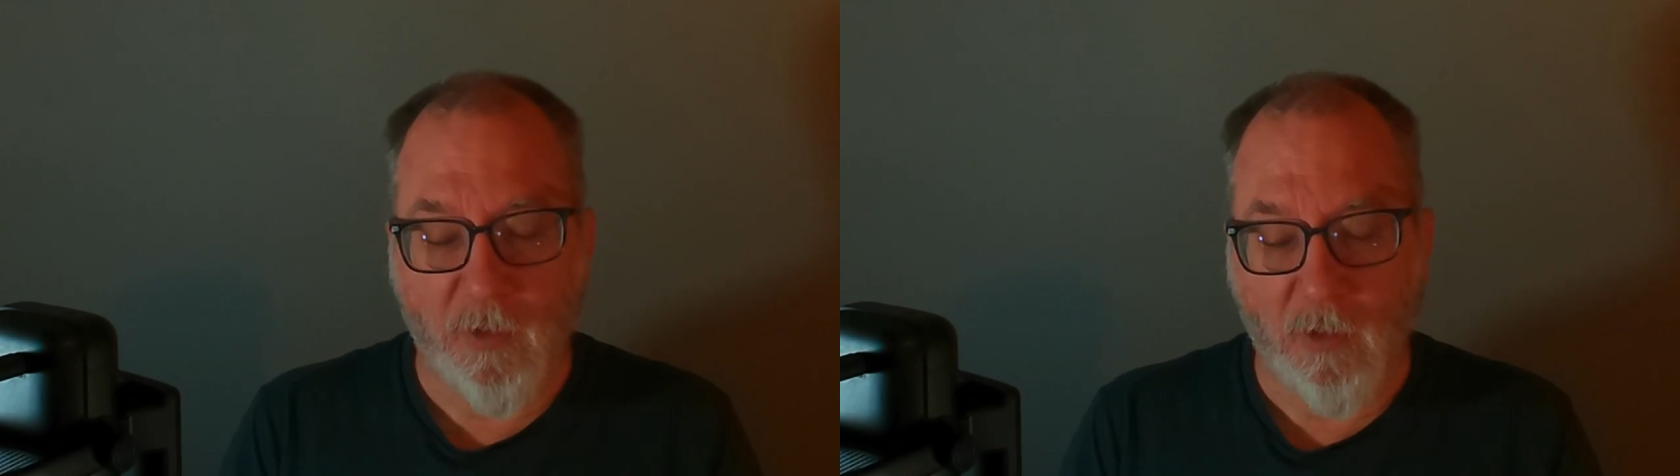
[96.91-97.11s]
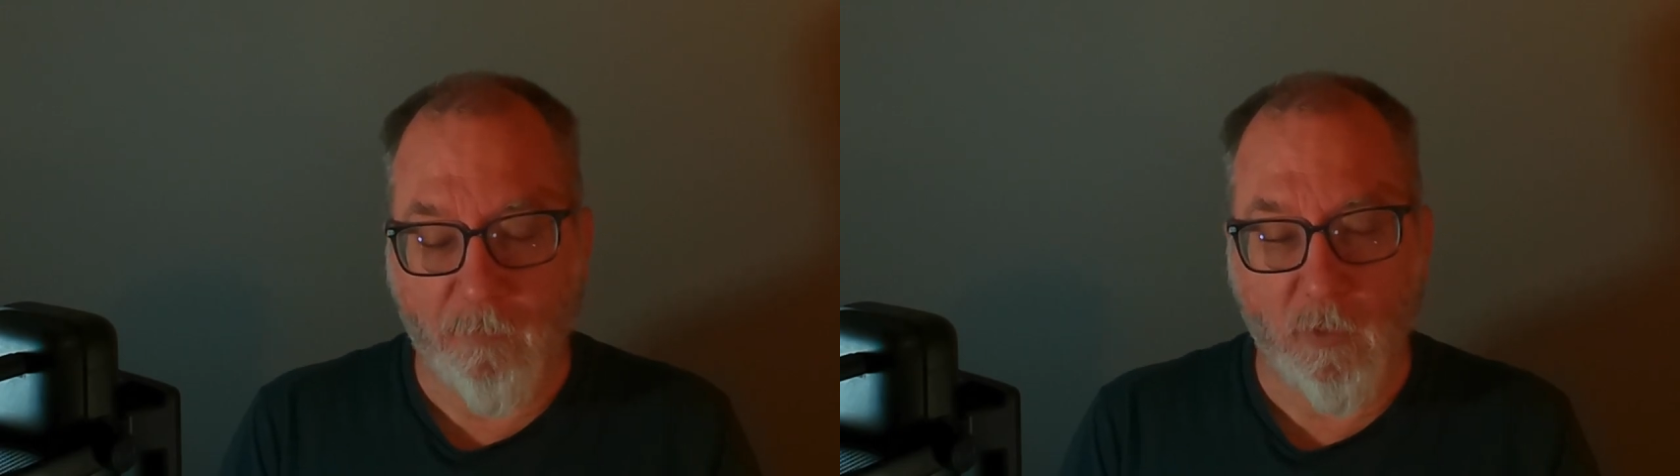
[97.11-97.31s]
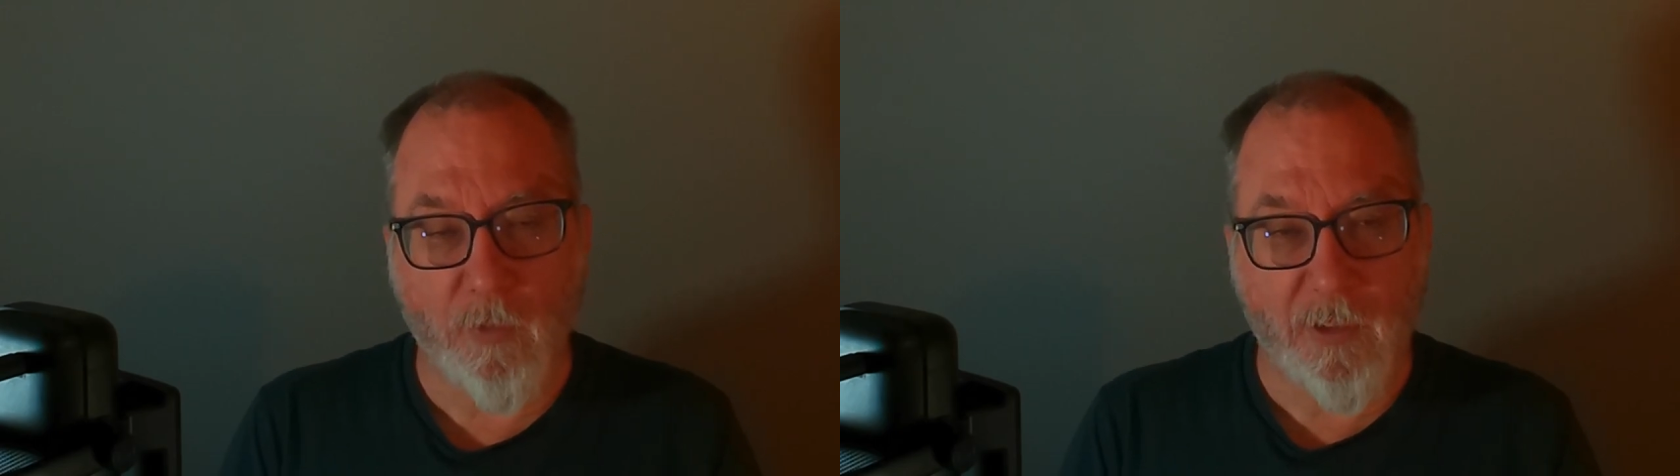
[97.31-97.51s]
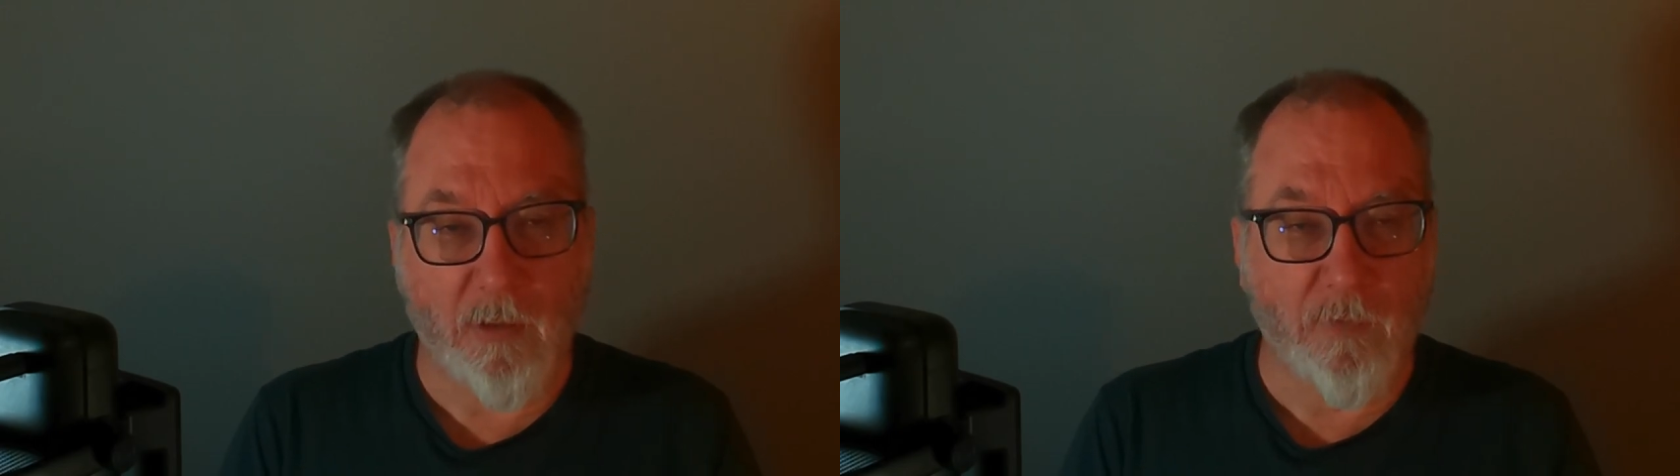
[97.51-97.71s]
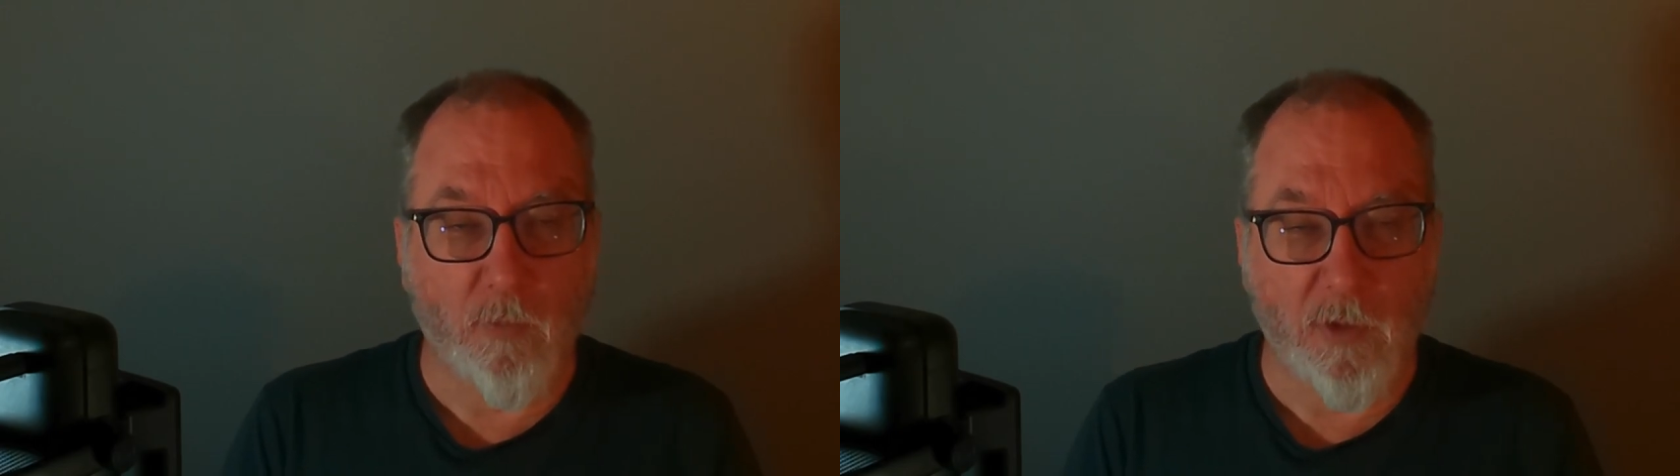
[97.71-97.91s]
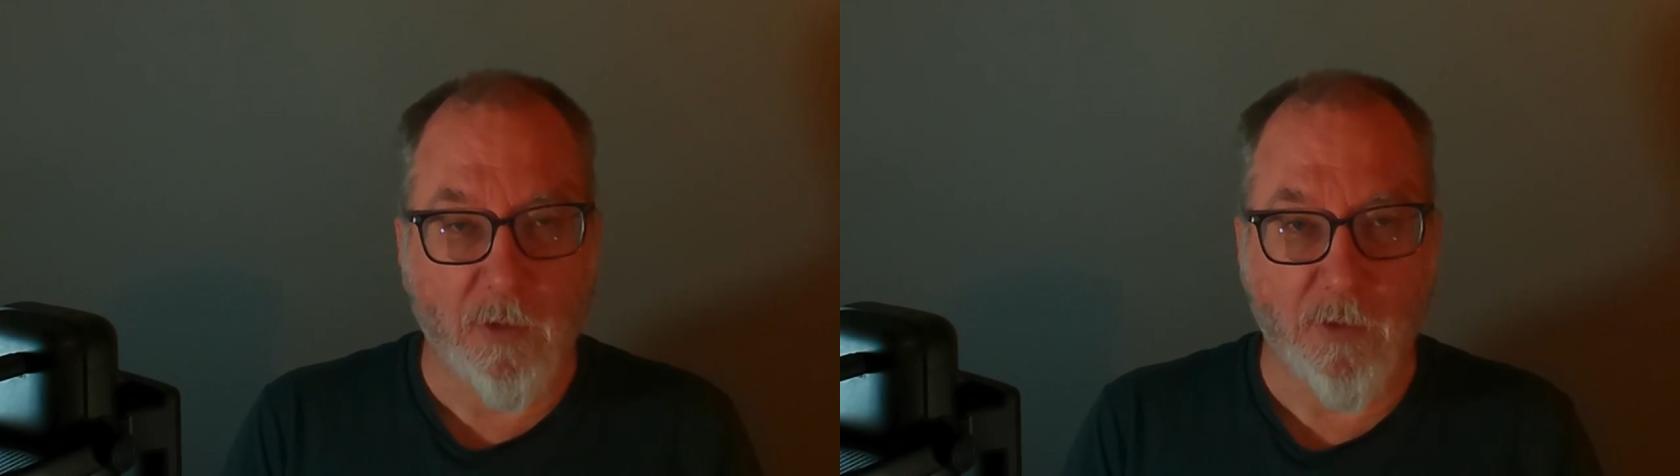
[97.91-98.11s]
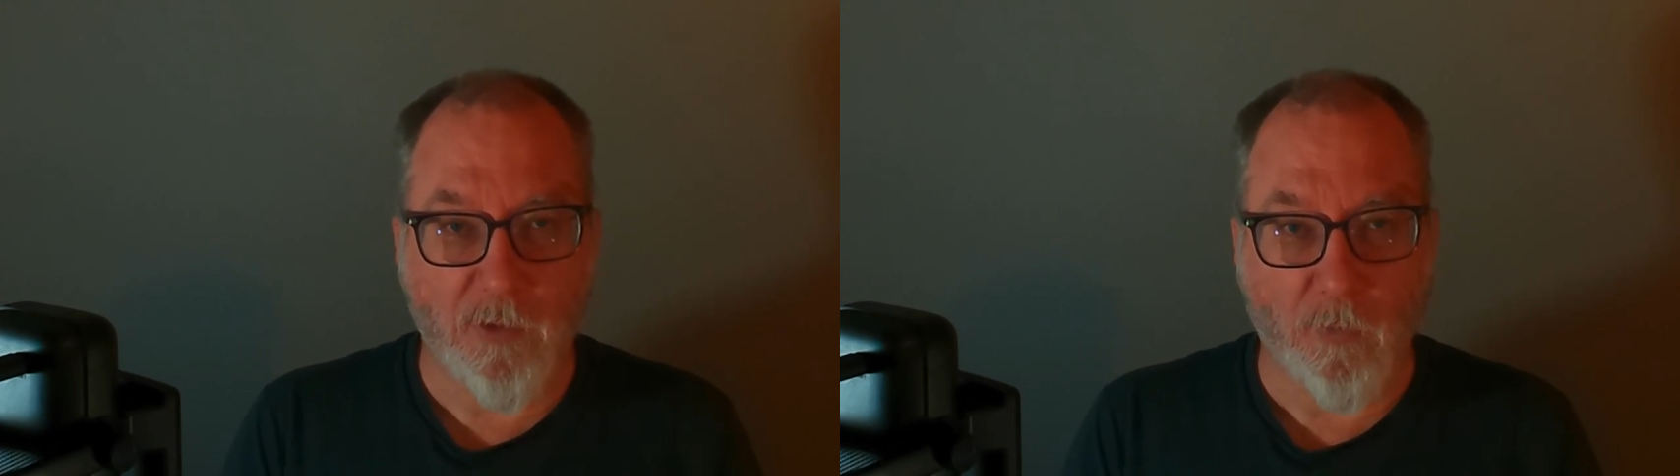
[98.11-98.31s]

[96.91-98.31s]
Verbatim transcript: If you read Evan Winter's The